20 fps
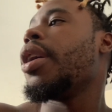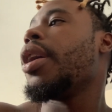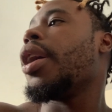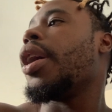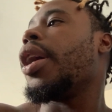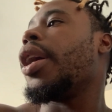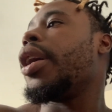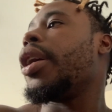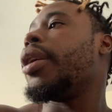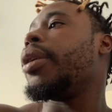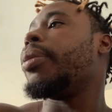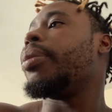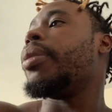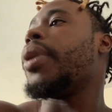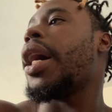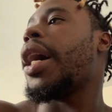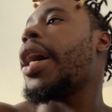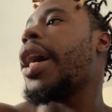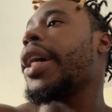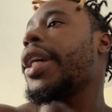
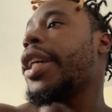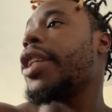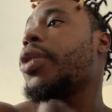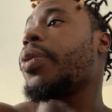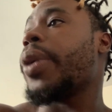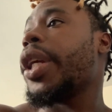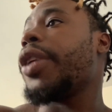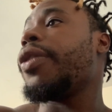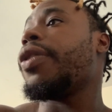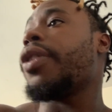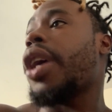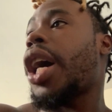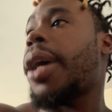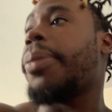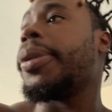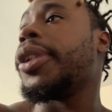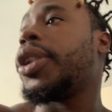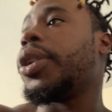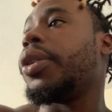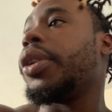
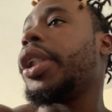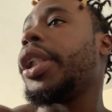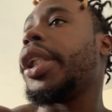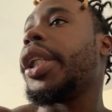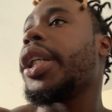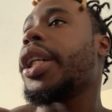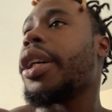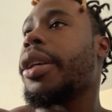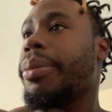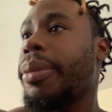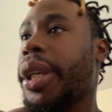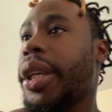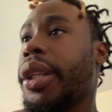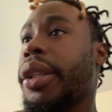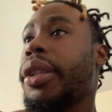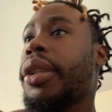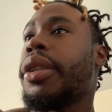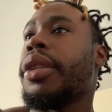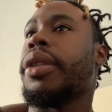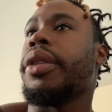opportunity to come
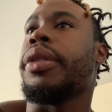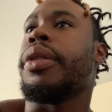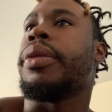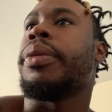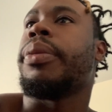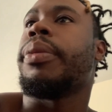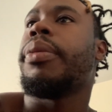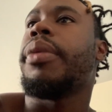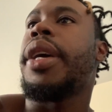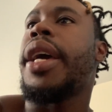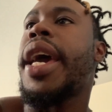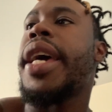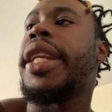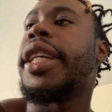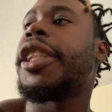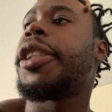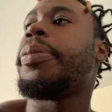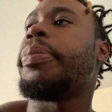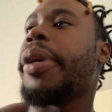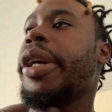in and
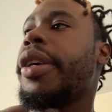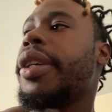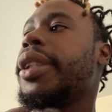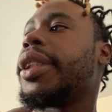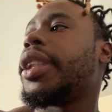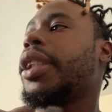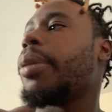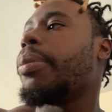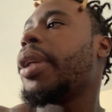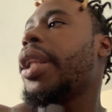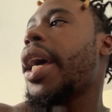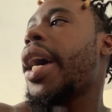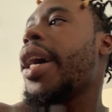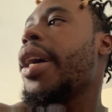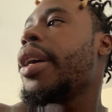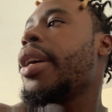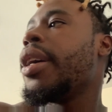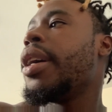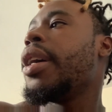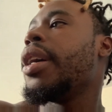experience some of
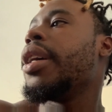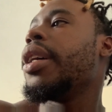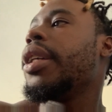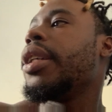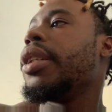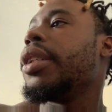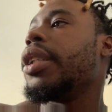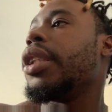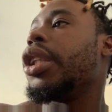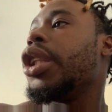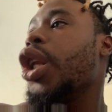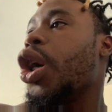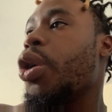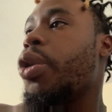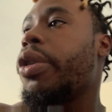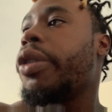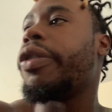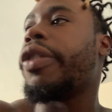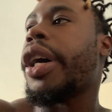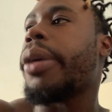that
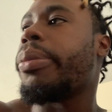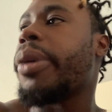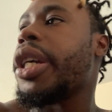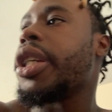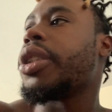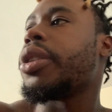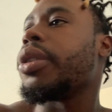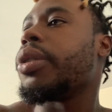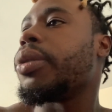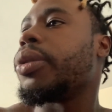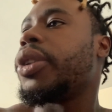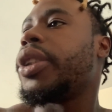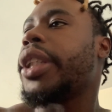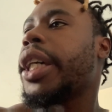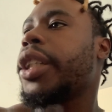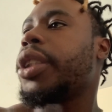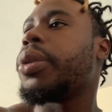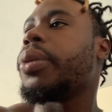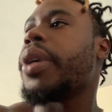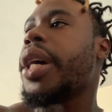lower vibrational
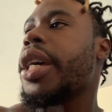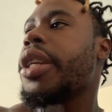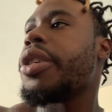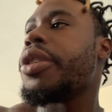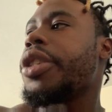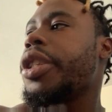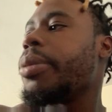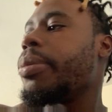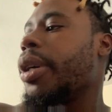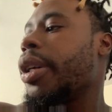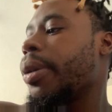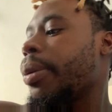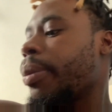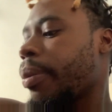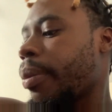sexual energy, bro.